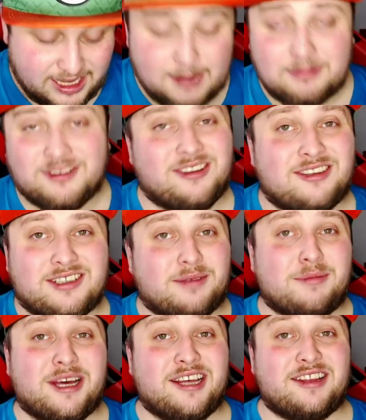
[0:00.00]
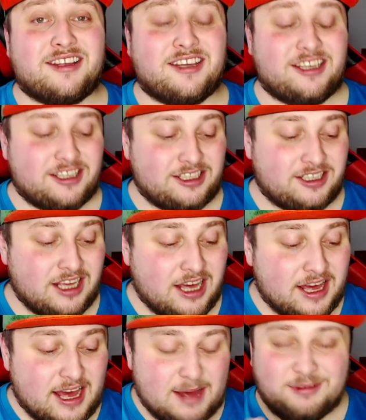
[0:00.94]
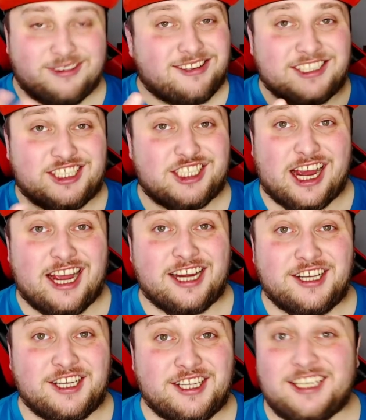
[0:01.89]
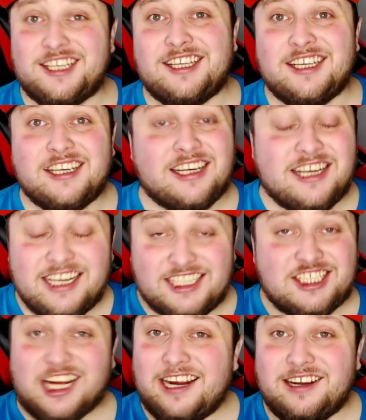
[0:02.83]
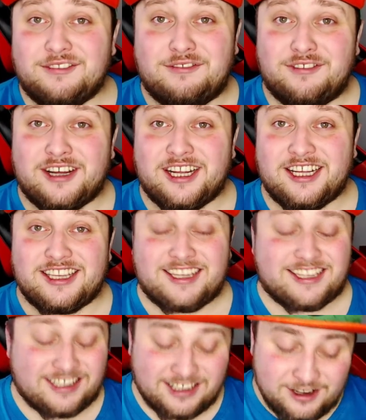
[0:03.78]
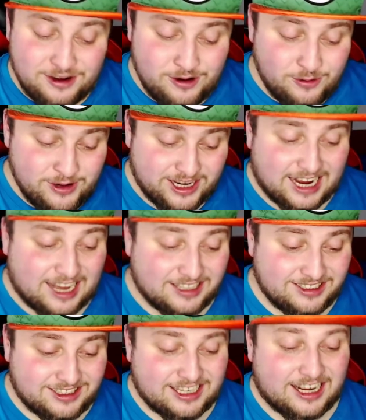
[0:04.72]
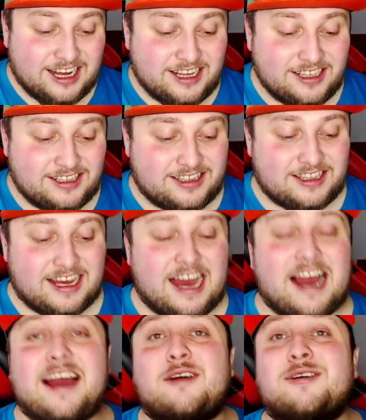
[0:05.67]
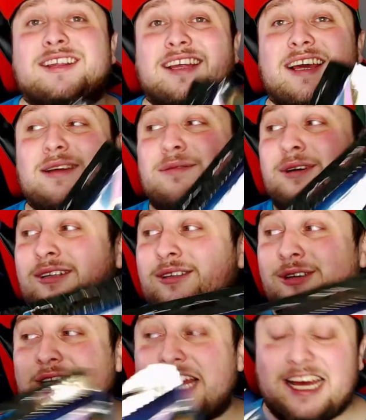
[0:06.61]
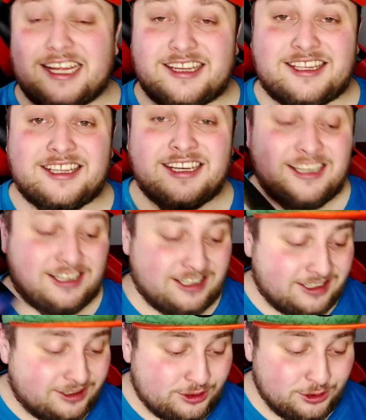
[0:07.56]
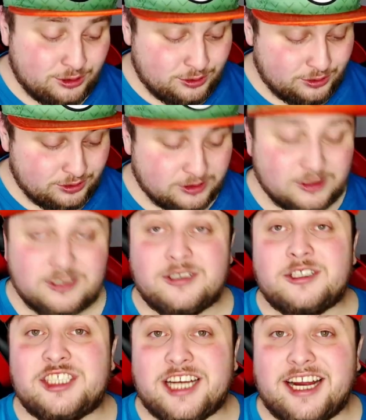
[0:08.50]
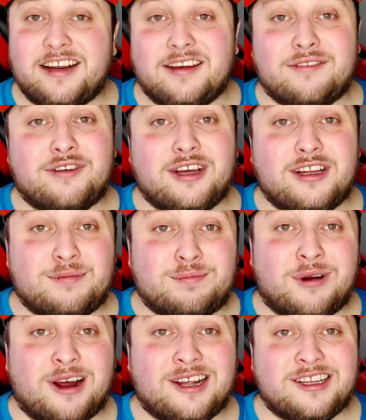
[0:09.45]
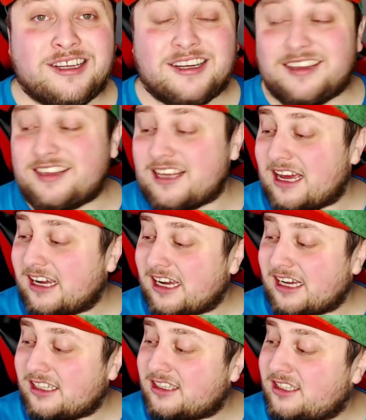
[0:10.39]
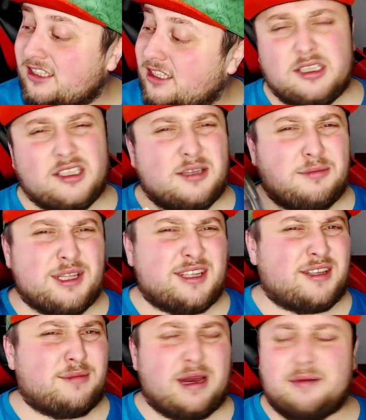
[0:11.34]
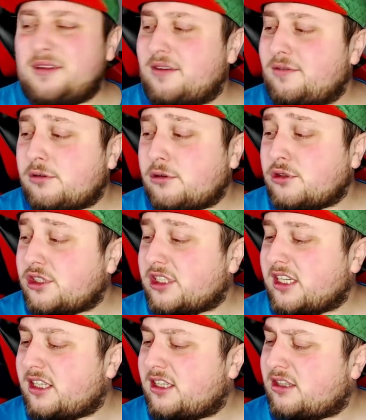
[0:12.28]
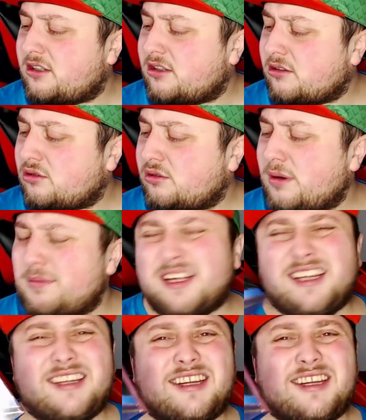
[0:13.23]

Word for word: absolutely amazing, absolutely shining. It's Shining Fates. We got it, guys. I was able to get two Shining Fates products. I got the, the Mister Rime's evolution. I don't remember his